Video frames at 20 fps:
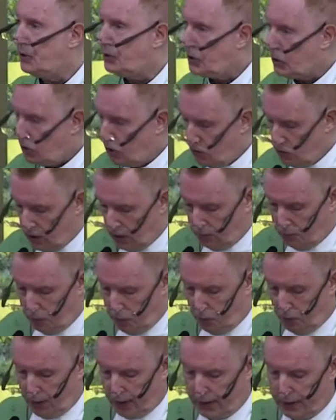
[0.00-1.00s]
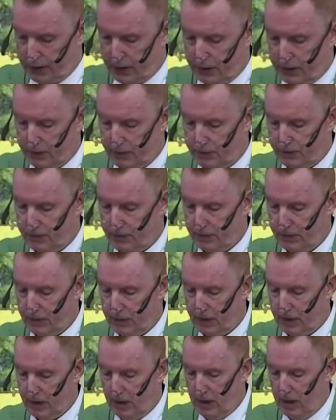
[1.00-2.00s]
turning point.
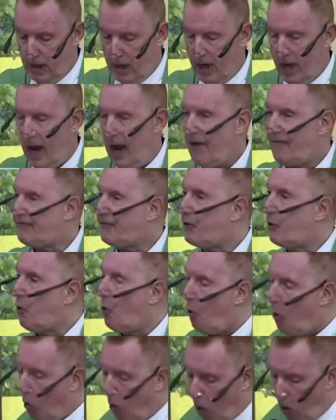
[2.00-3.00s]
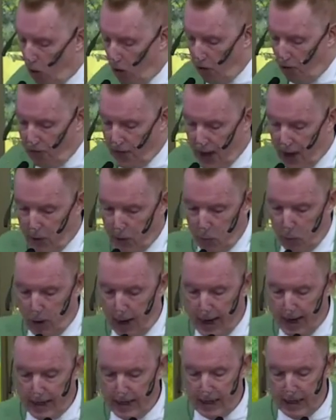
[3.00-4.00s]
After all that
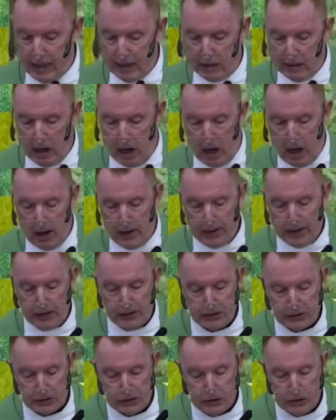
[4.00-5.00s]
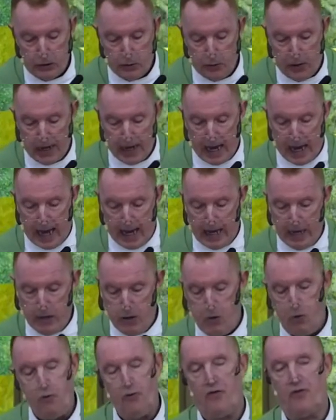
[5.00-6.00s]
waiting, God is doing a
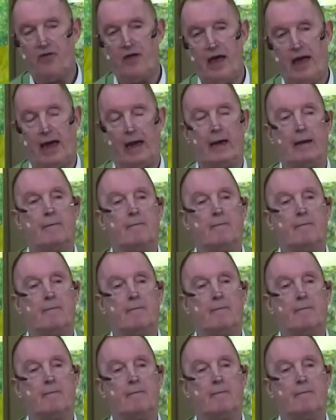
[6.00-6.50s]
new thing.